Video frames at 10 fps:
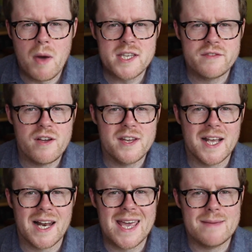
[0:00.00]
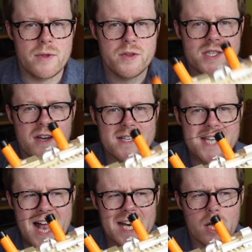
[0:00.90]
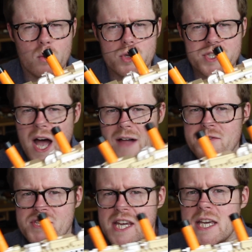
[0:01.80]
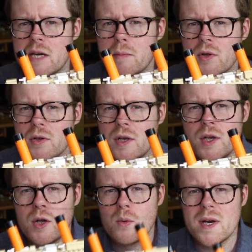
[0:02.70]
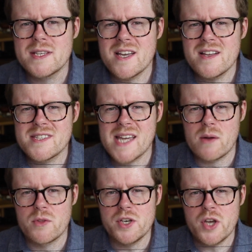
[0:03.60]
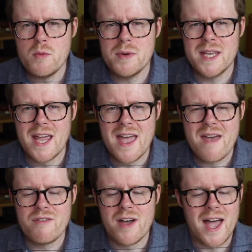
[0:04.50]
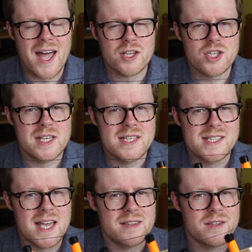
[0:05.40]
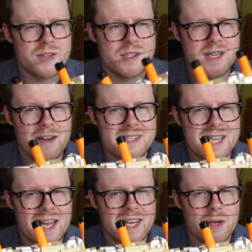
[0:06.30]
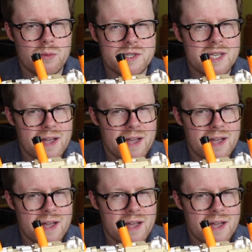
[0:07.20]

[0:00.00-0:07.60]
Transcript: might have heard it claimed that the Titanic was unsinkable. Well, it turns out that nobody ever actually said that the Titanic was